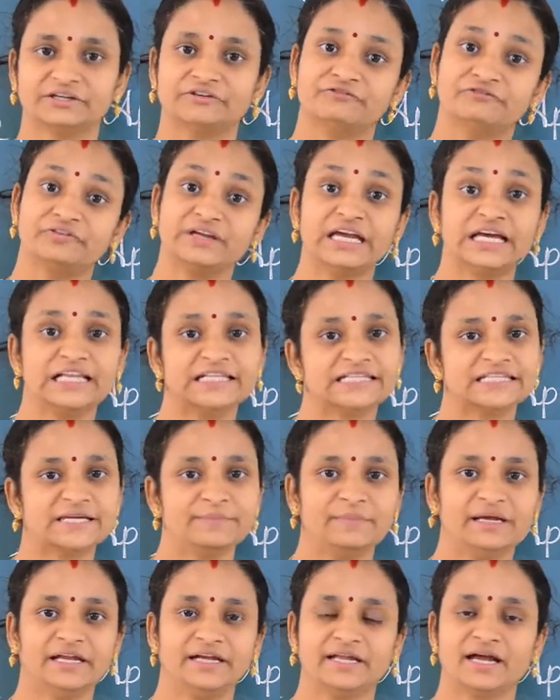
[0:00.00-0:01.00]
VLC
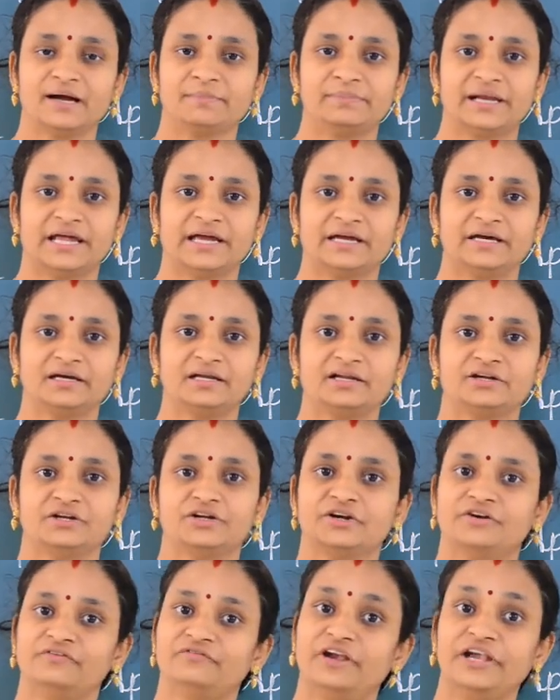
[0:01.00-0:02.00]
media player,
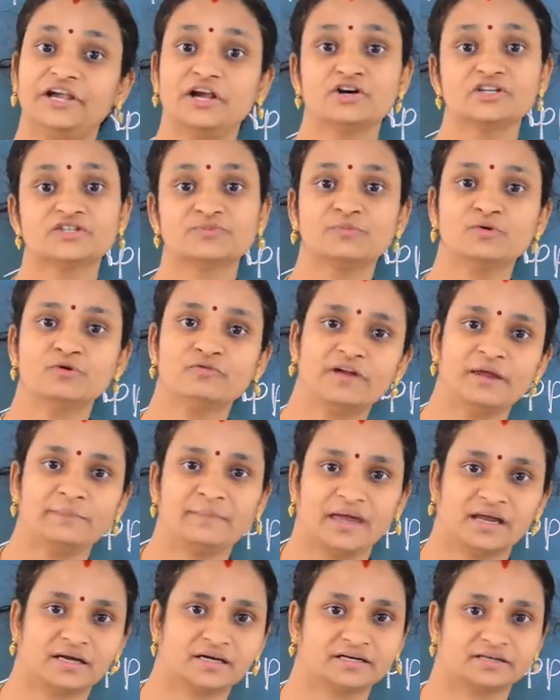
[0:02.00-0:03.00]
Windows Movie
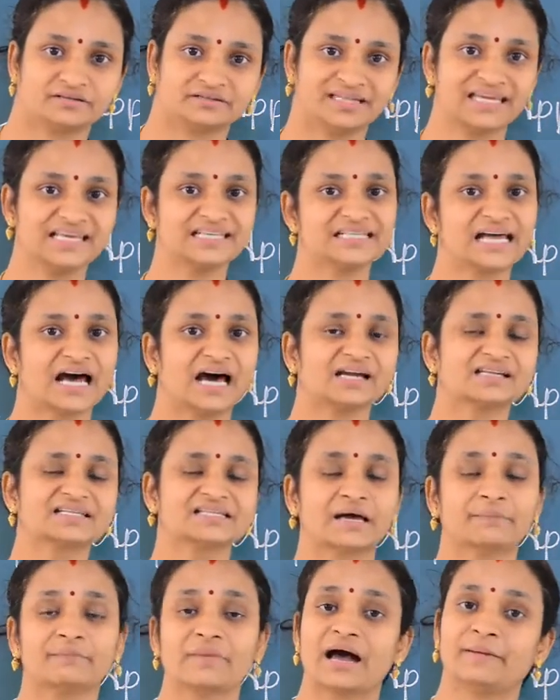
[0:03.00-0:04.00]
Maker. These are
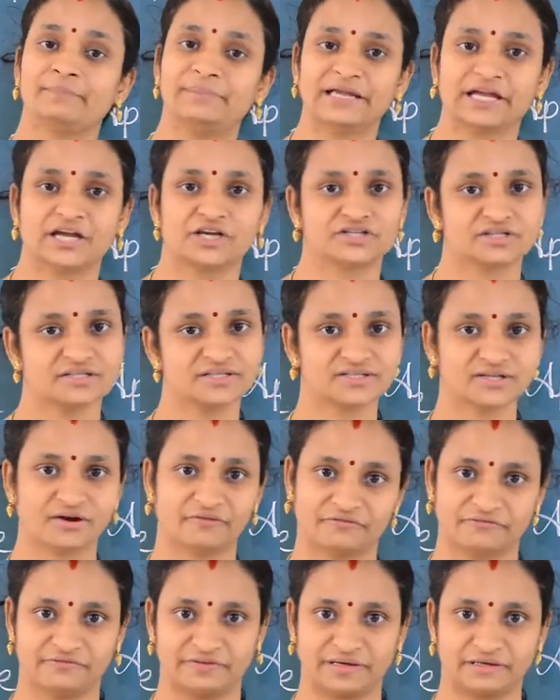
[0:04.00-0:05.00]
some application
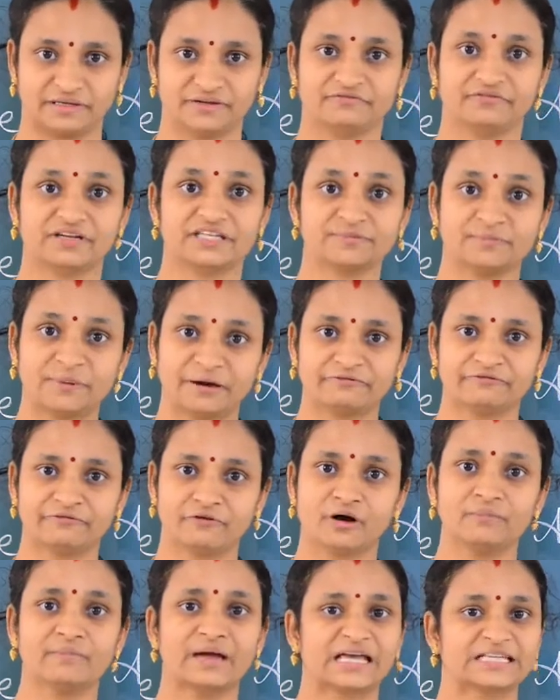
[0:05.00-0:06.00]
software which
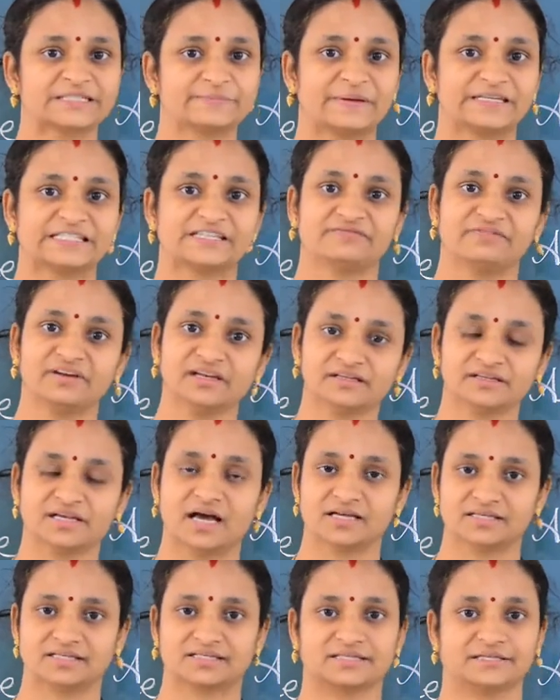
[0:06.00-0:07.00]
perform a specific
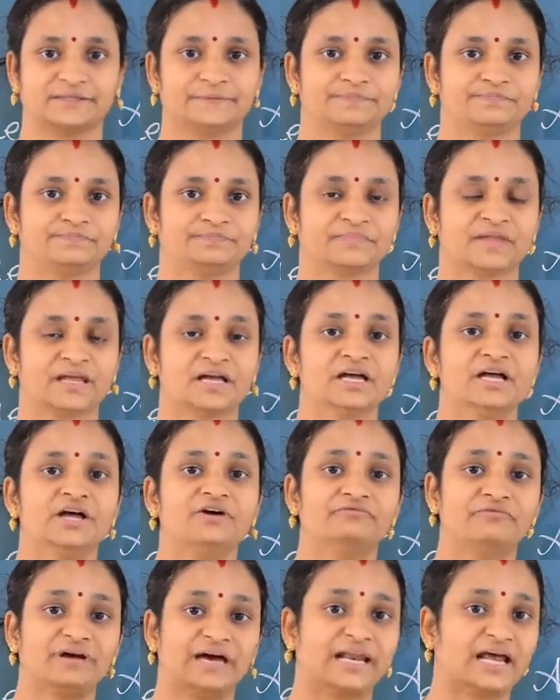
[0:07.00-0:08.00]
task.
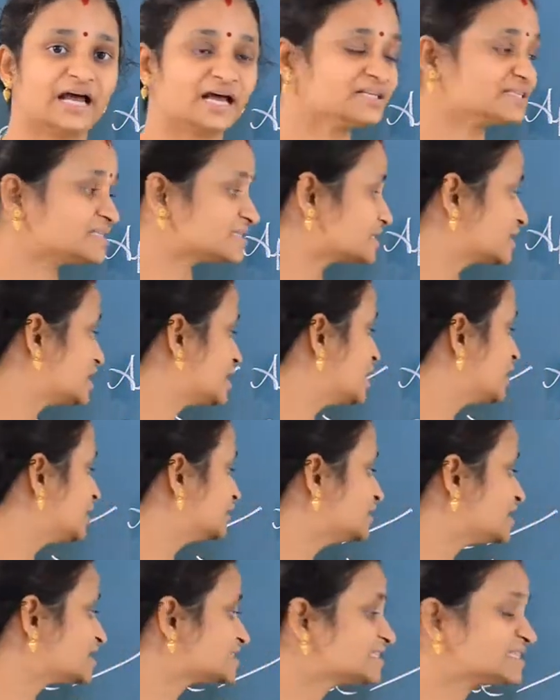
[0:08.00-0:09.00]
Whereas
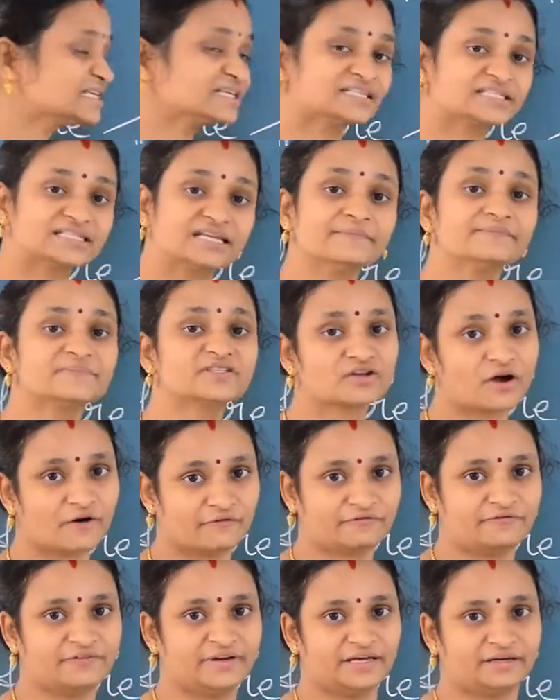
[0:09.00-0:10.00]
the system
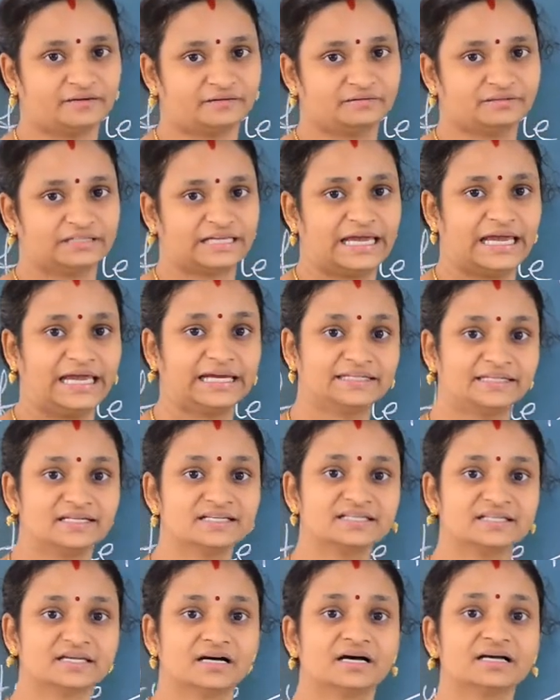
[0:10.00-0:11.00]
software, it
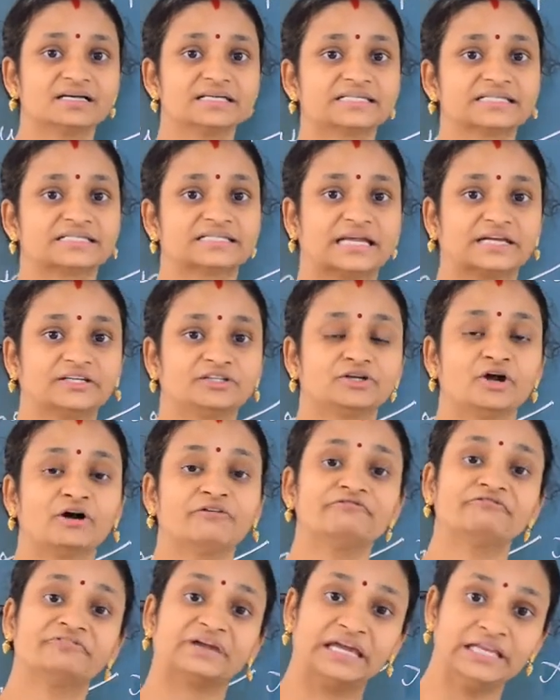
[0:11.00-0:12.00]
is a set of
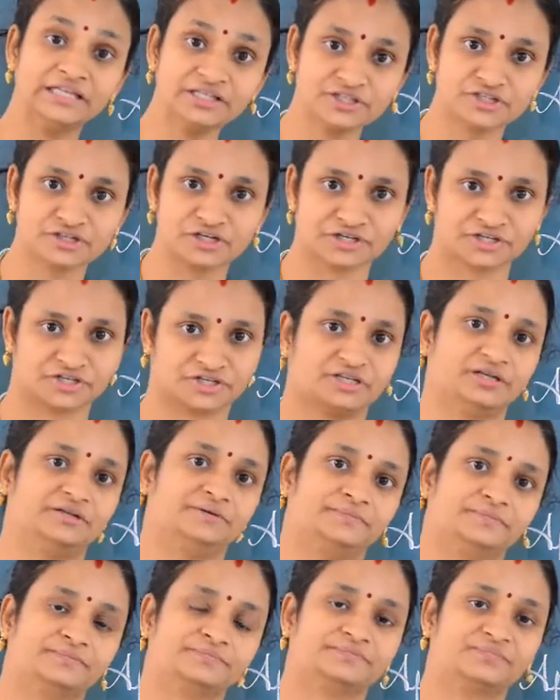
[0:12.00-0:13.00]
instruction
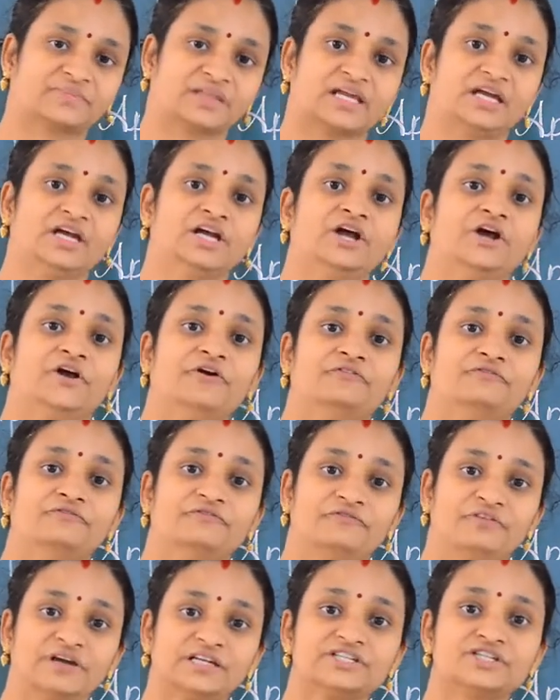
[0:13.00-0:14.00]

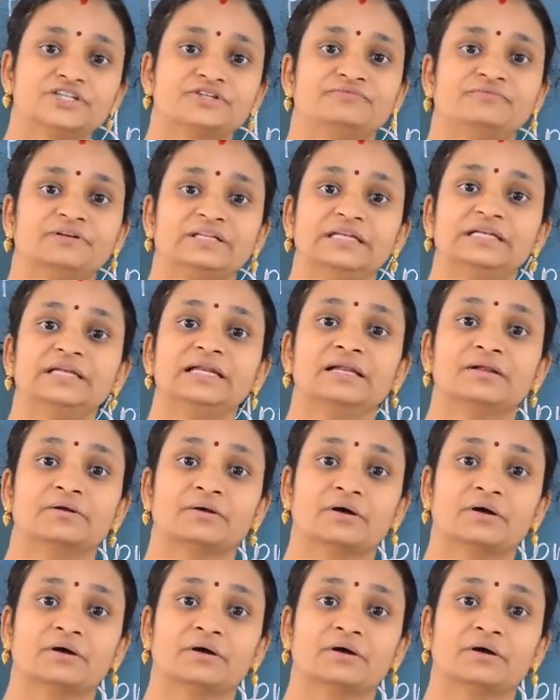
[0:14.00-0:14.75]
which will